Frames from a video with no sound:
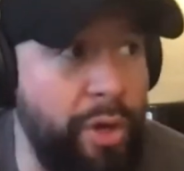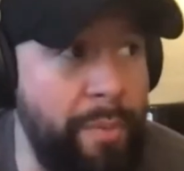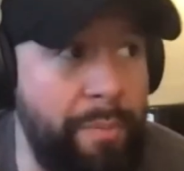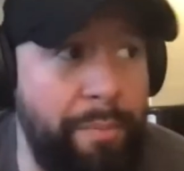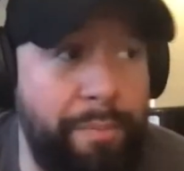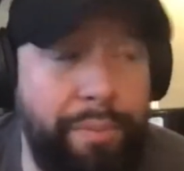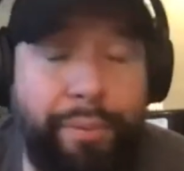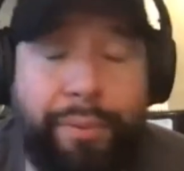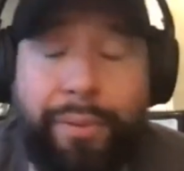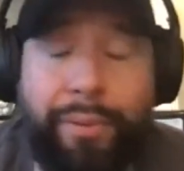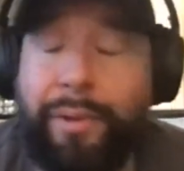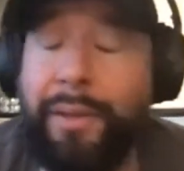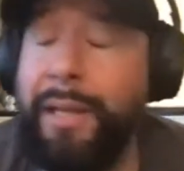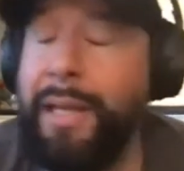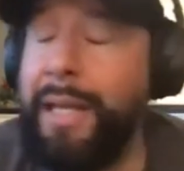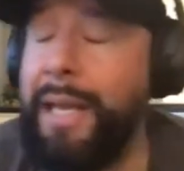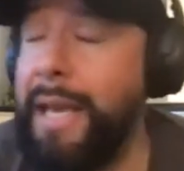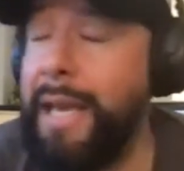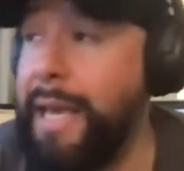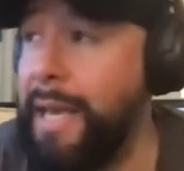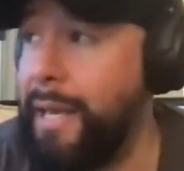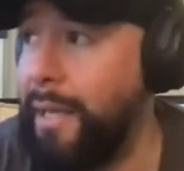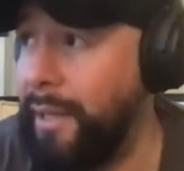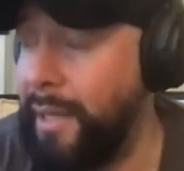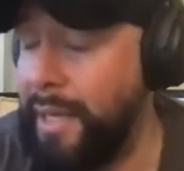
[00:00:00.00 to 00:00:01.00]

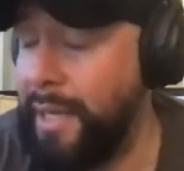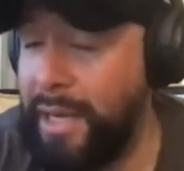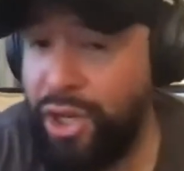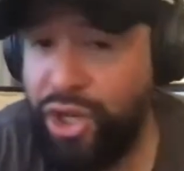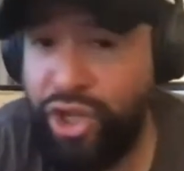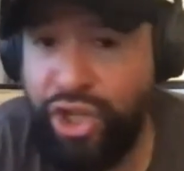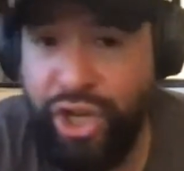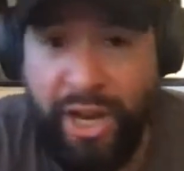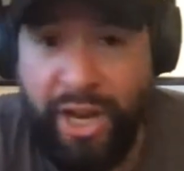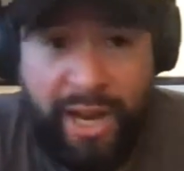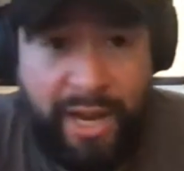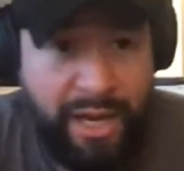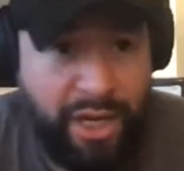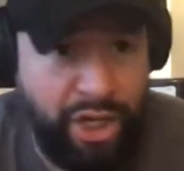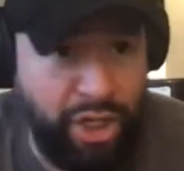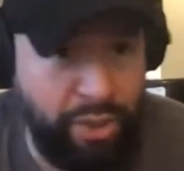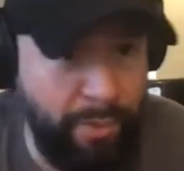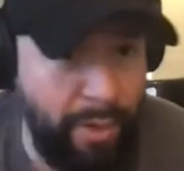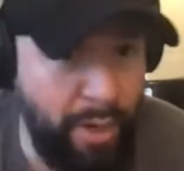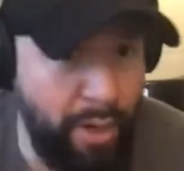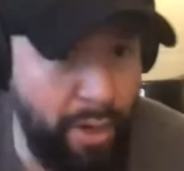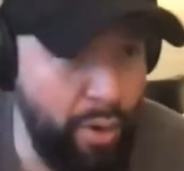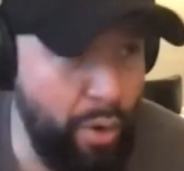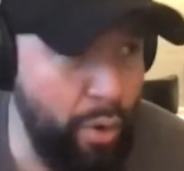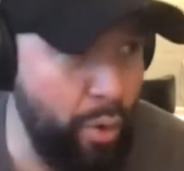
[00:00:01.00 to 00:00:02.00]
completely changed
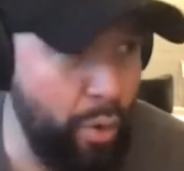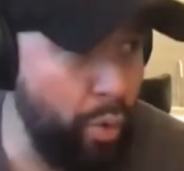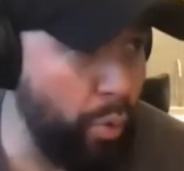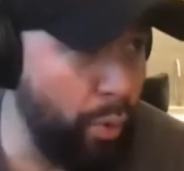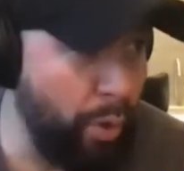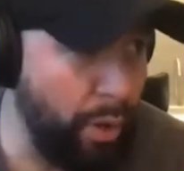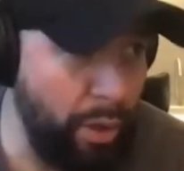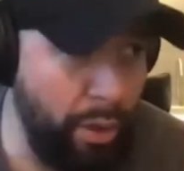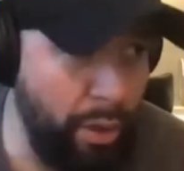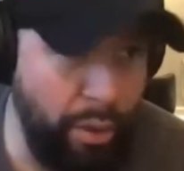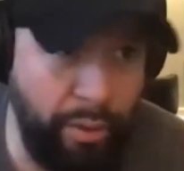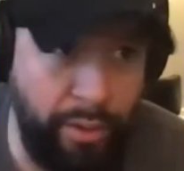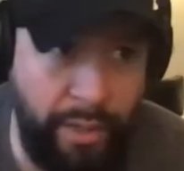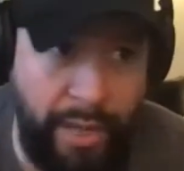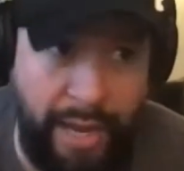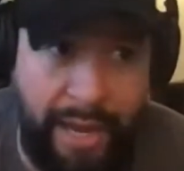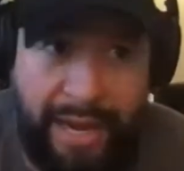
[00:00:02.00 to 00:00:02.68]
my whole world.